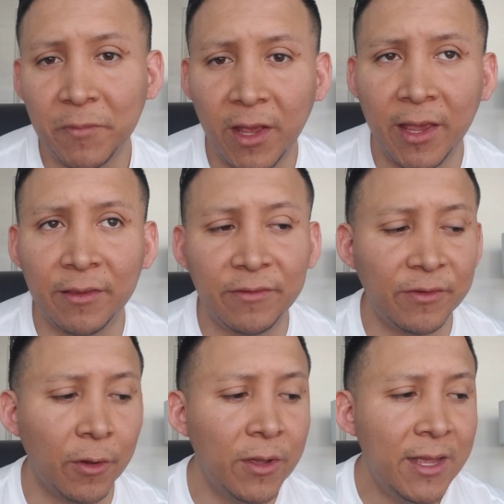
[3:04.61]
And
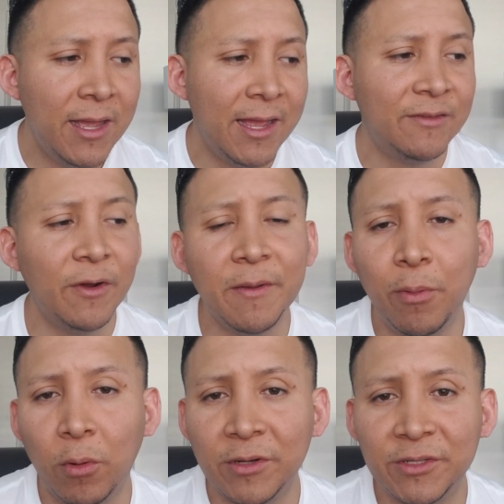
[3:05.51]
so it's very
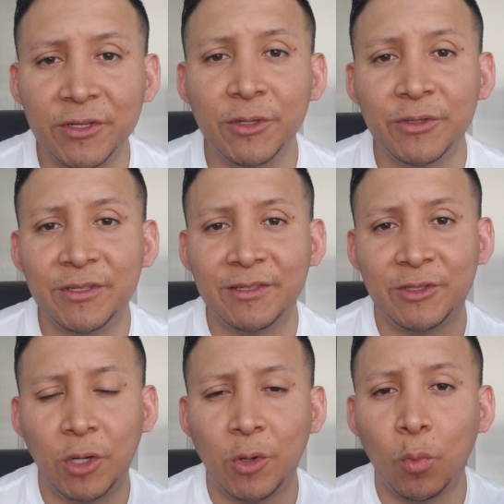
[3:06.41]
important to use
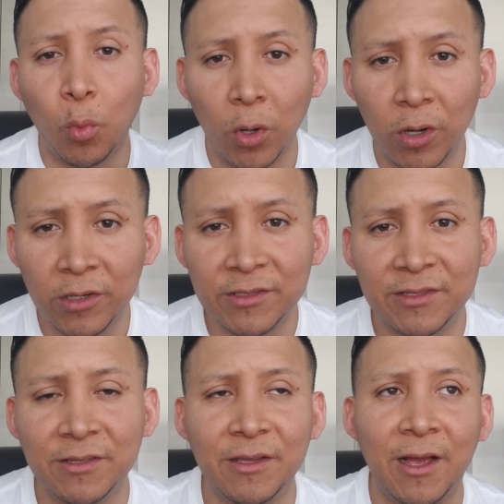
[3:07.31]
certain words,